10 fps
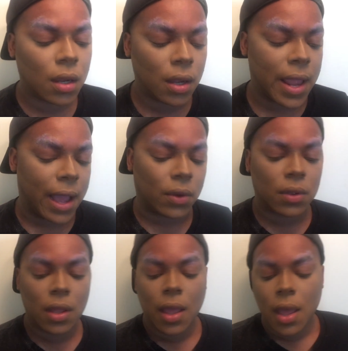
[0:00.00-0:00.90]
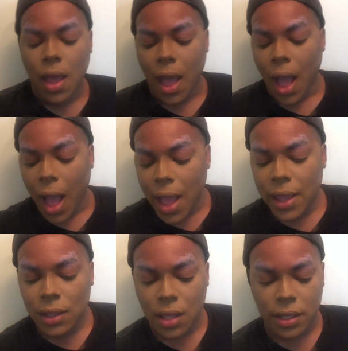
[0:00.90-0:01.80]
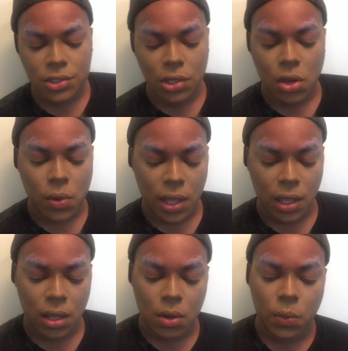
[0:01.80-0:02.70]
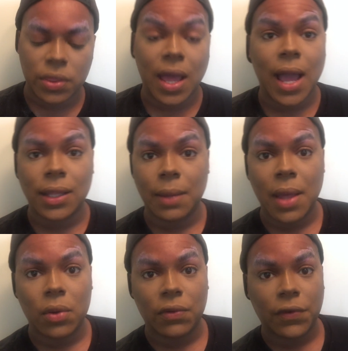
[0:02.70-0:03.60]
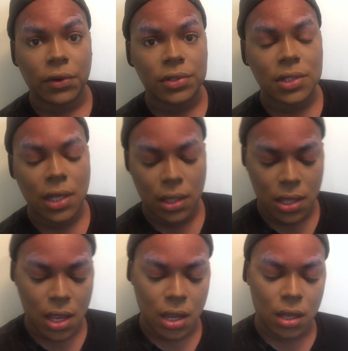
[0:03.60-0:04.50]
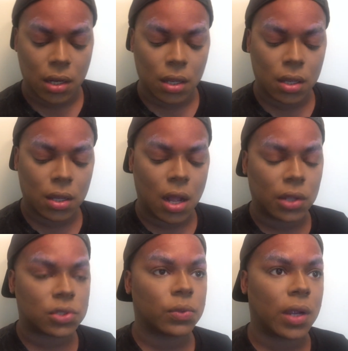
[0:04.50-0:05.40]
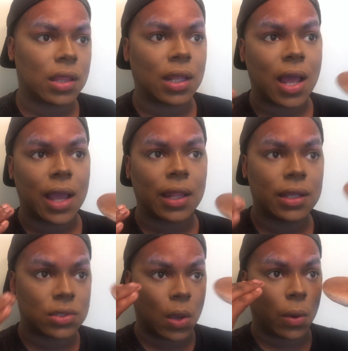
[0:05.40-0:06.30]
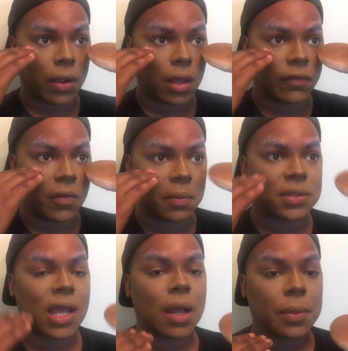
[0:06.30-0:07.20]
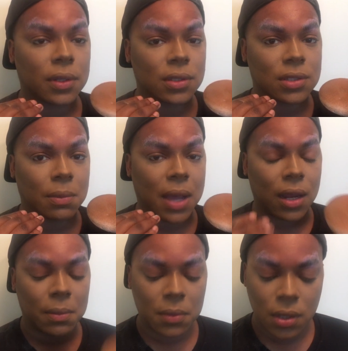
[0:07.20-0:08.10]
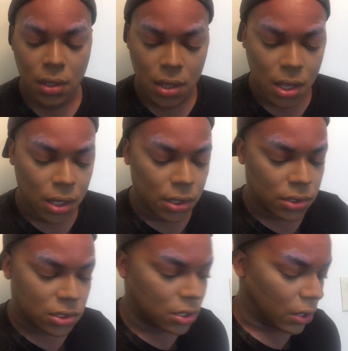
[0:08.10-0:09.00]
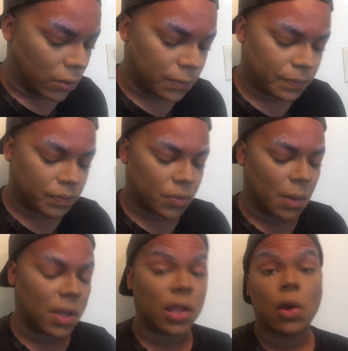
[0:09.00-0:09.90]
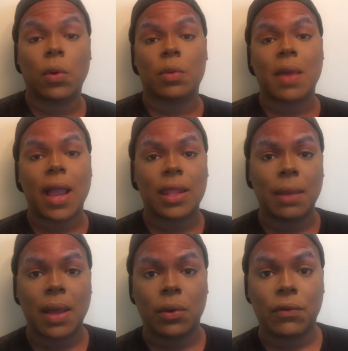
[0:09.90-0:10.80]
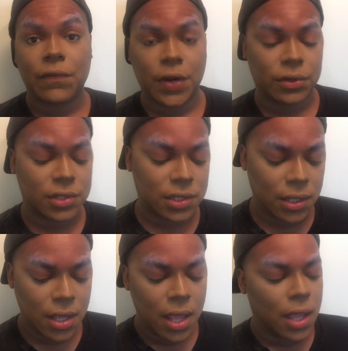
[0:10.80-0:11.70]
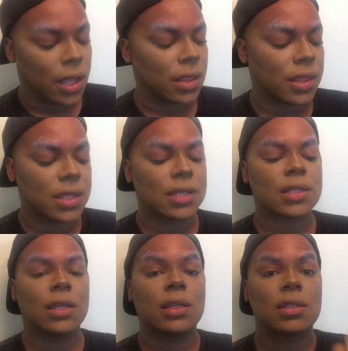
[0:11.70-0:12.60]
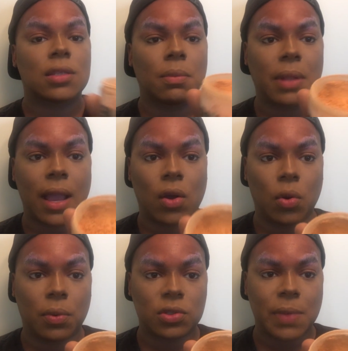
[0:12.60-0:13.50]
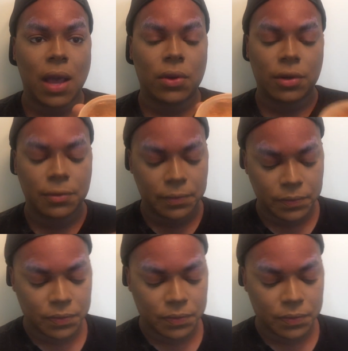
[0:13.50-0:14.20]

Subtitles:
Now, I like to go in with a highlight powder first, and then contour, and then highlight. So I work from top to bottom. So I'm gonna go in with my highlight powder first, and this is Black Opal's powder.